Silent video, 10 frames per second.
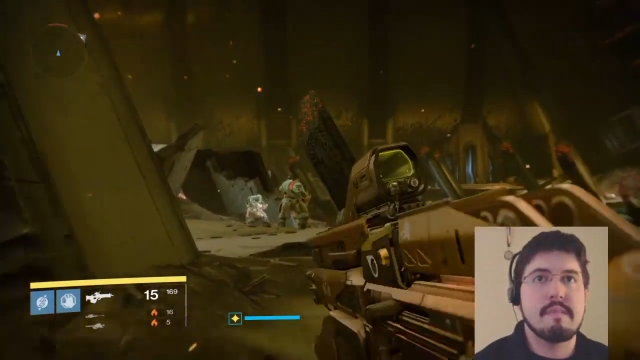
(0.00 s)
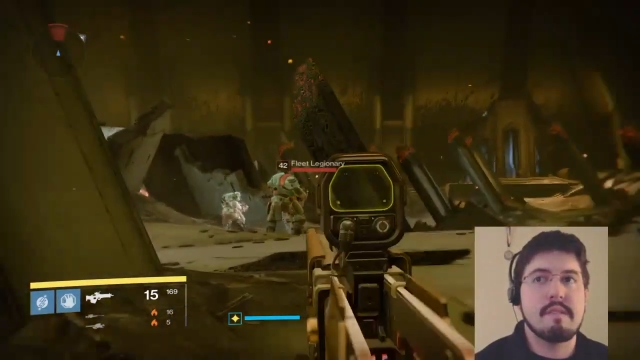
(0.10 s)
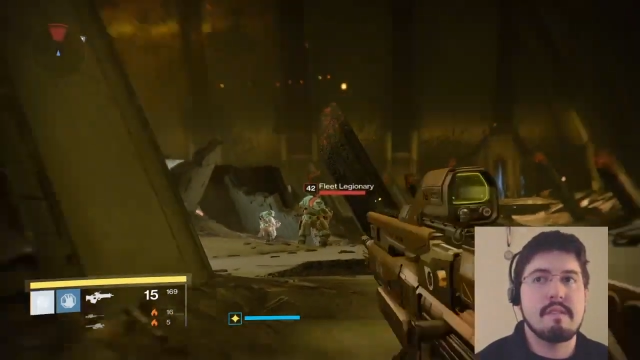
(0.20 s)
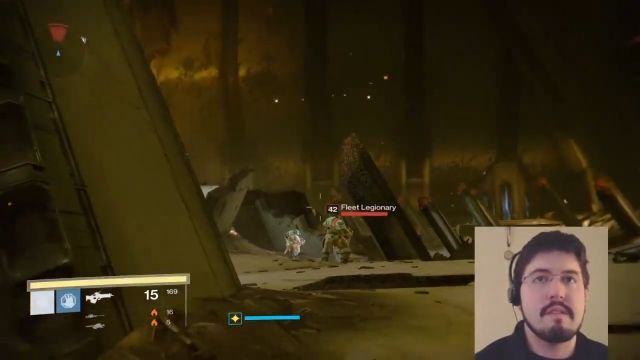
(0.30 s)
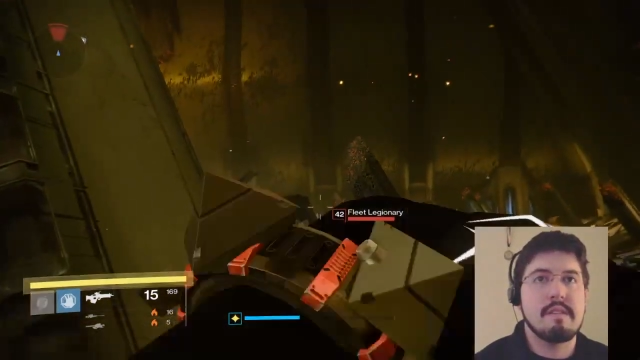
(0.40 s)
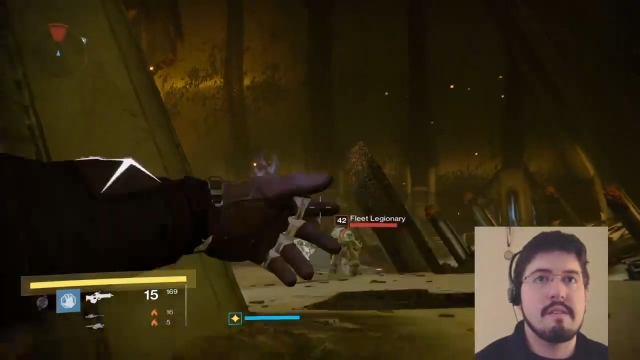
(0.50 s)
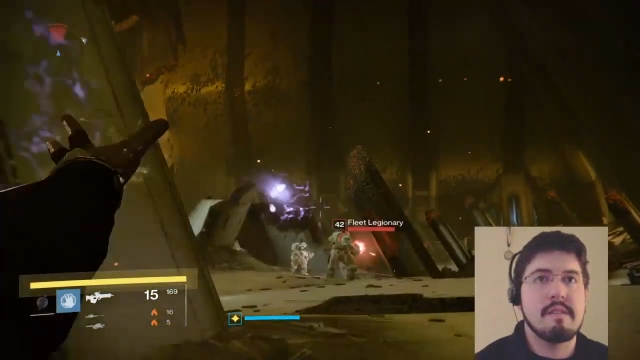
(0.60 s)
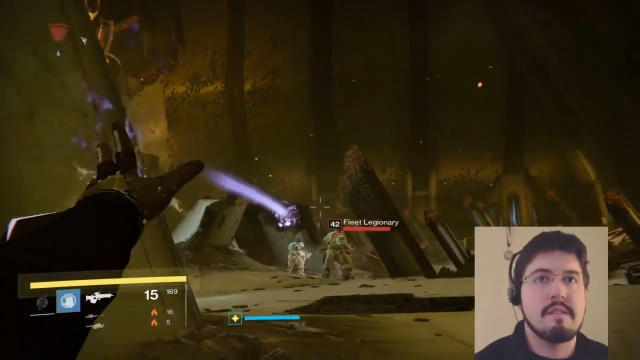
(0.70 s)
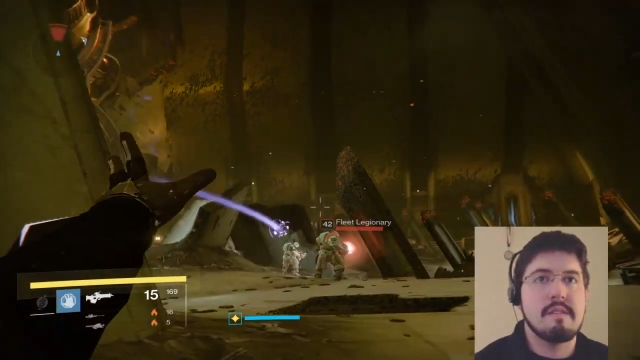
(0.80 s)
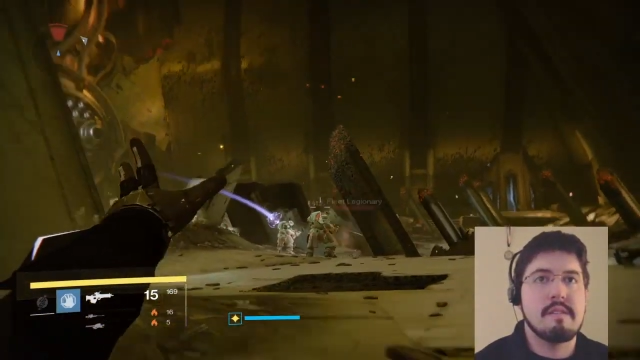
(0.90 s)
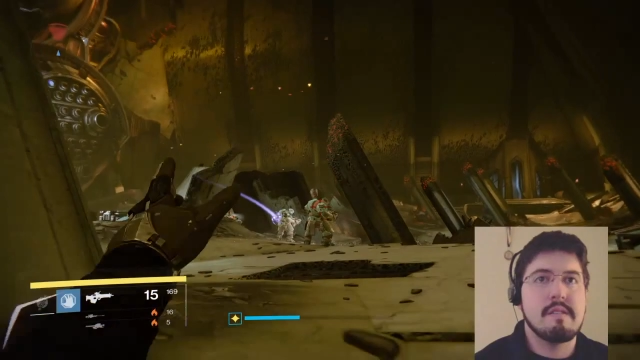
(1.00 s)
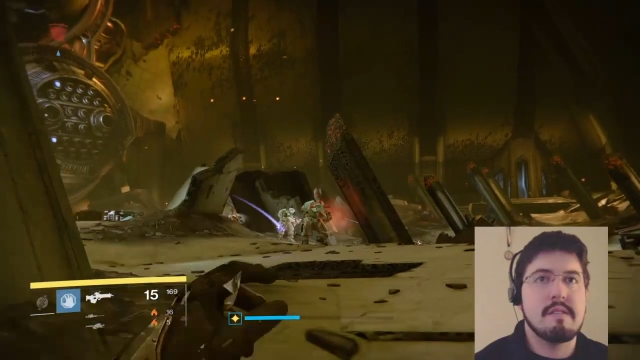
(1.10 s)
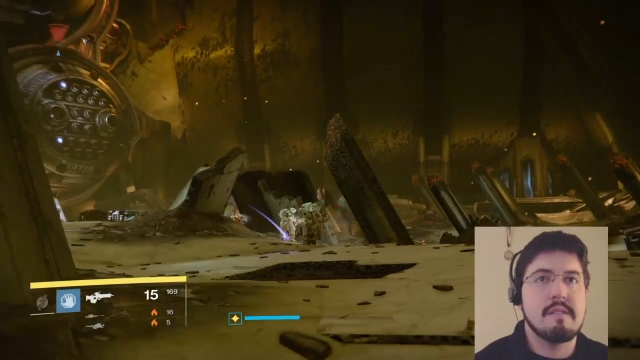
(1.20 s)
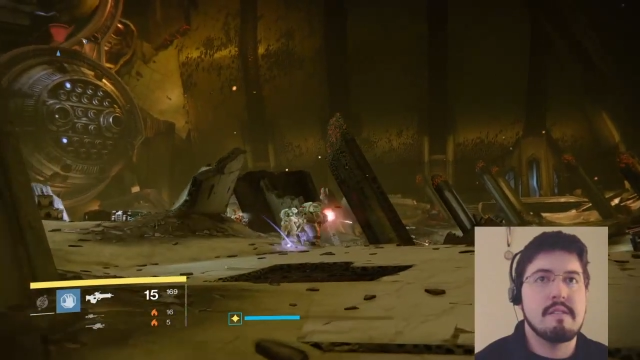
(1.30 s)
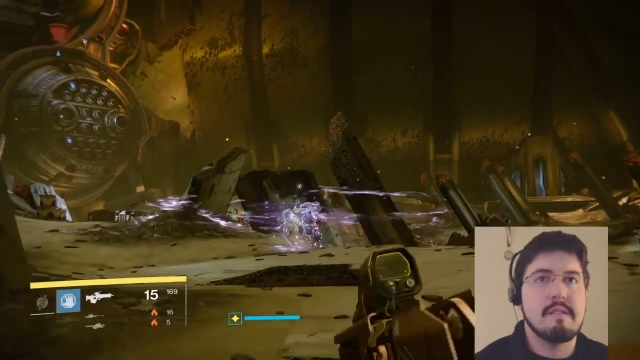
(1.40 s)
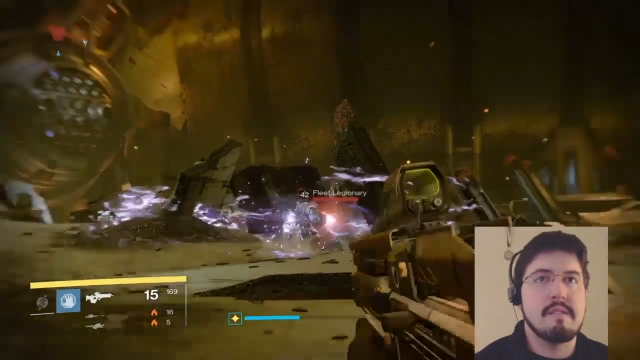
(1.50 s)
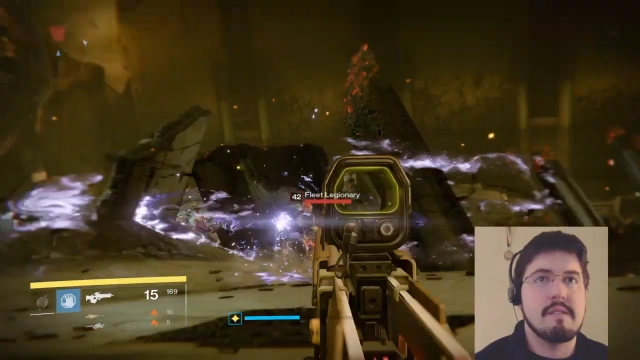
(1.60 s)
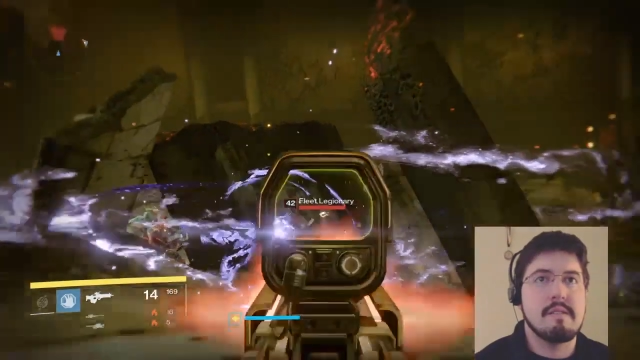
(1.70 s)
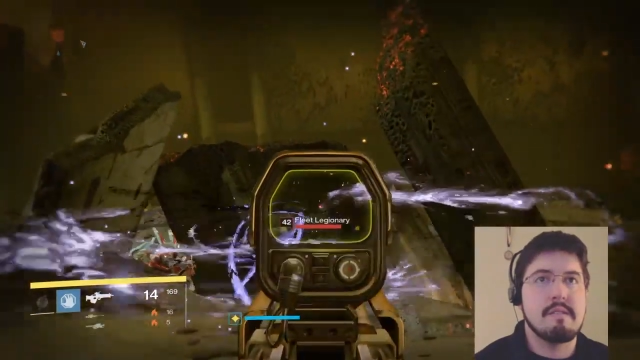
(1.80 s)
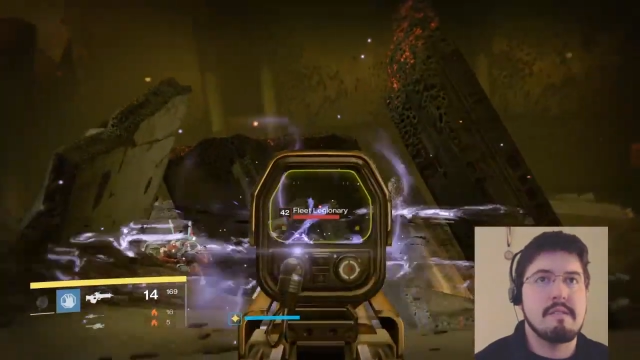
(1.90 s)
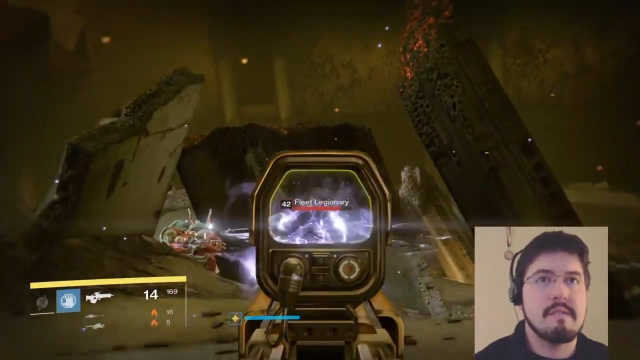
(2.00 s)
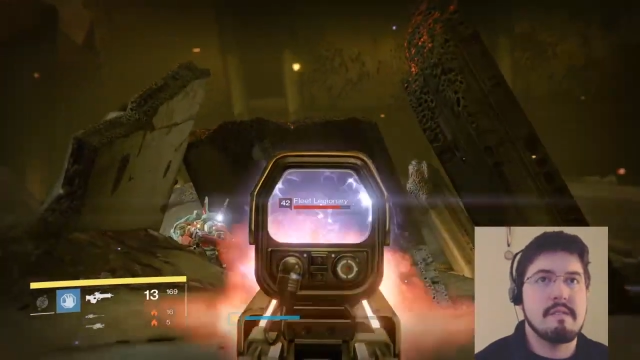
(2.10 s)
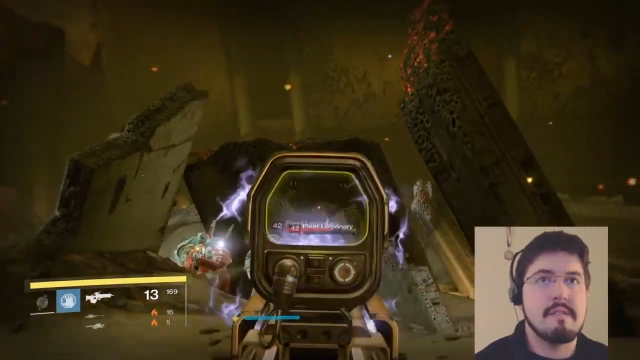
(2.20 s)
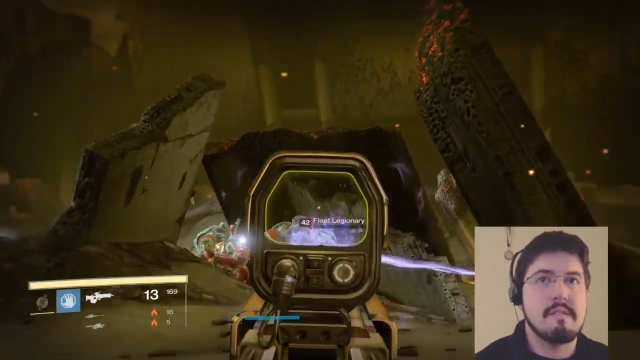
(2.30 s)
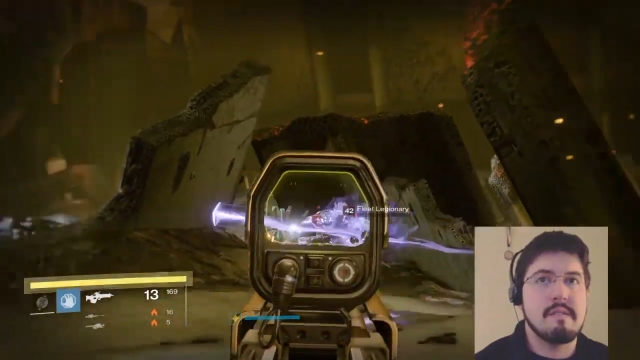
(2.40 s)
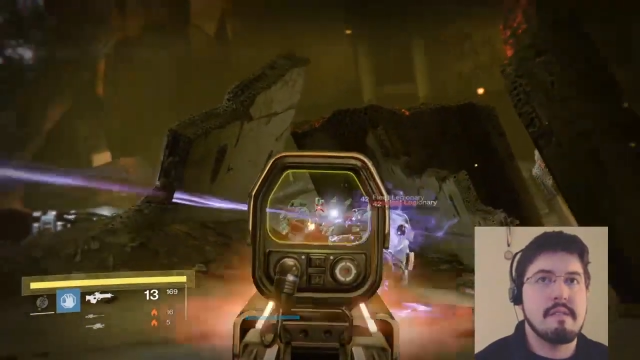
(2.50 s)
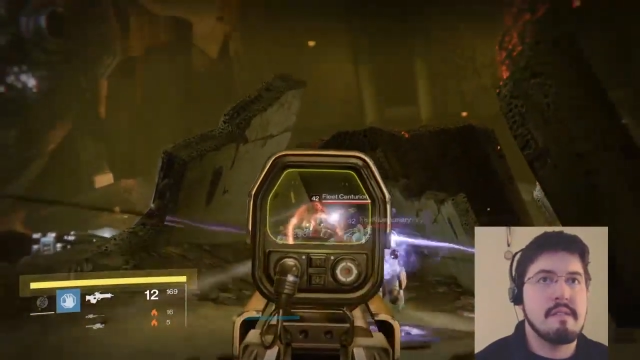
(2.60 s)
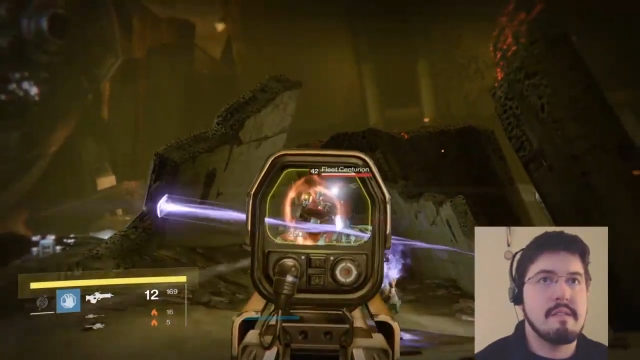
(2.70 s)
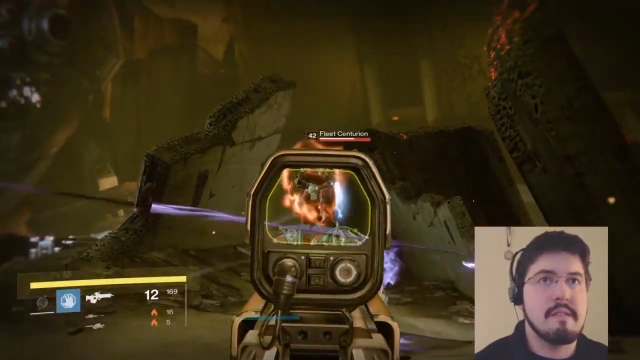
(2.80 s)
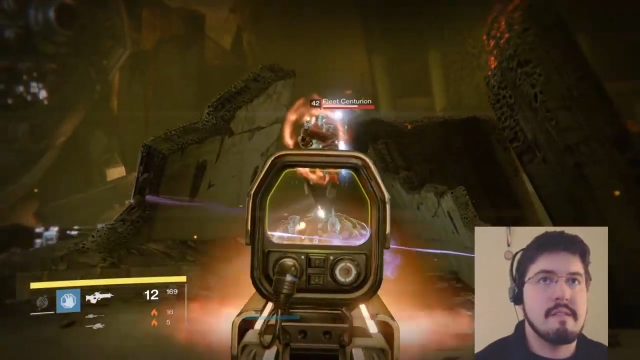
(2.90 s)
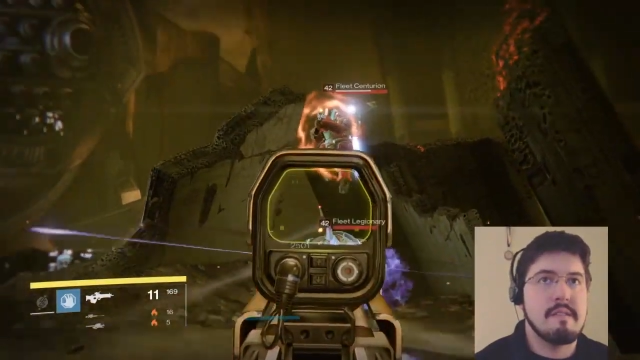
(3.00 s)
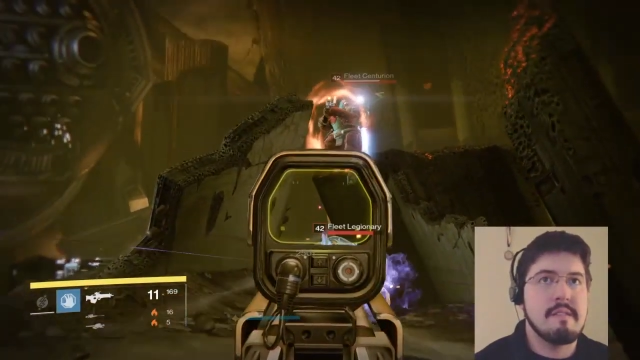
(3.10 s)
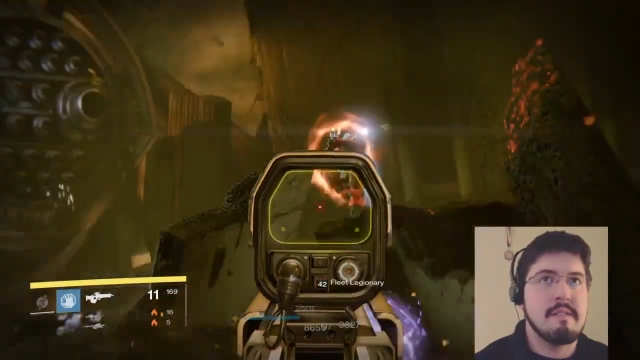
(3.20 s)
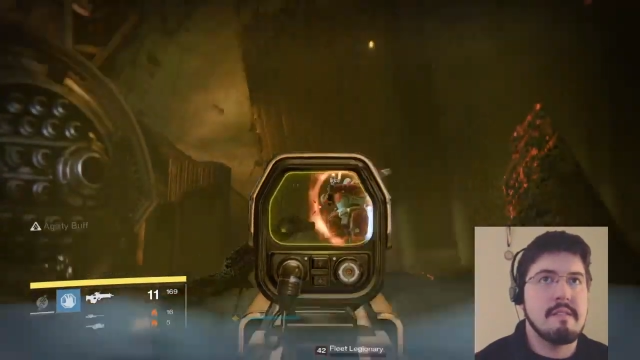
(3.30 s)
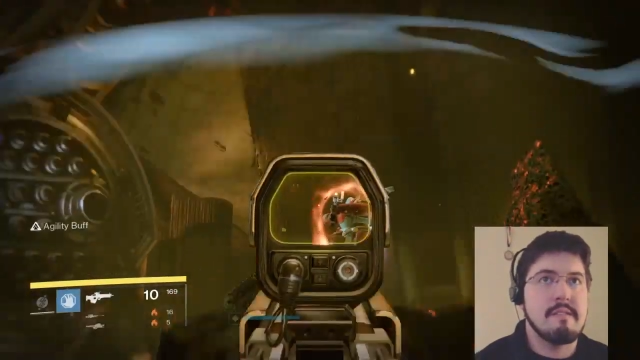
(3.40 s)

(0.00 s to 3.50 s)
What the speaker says: Nobody speaks.